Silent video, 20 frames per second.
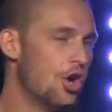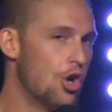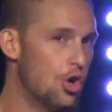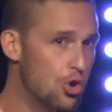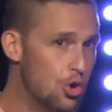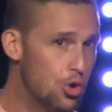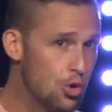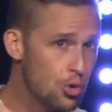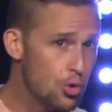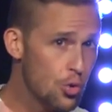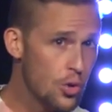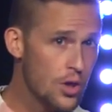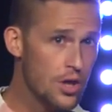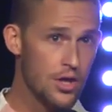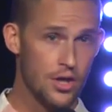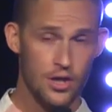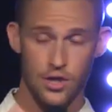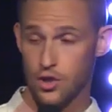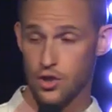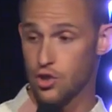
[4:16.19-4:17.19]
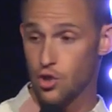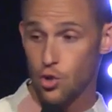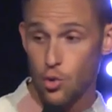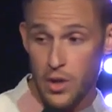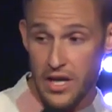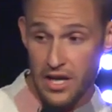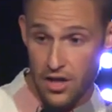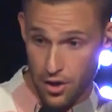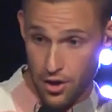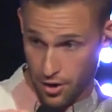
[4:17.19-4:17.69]
who
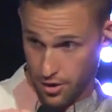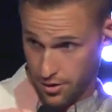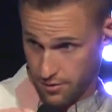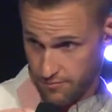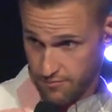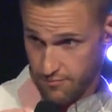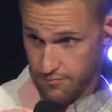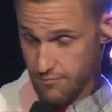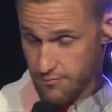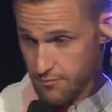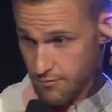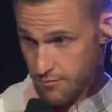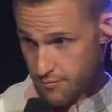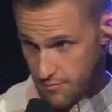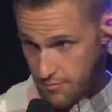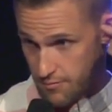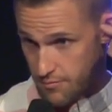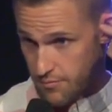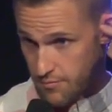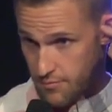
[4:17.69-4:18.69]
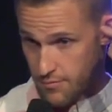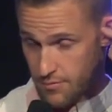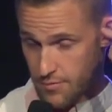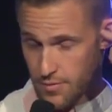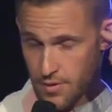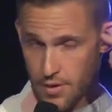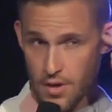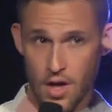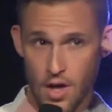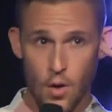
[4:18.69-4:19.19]
you hear
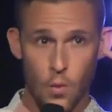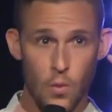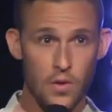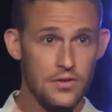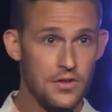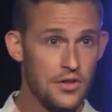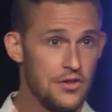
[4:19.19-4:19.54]
will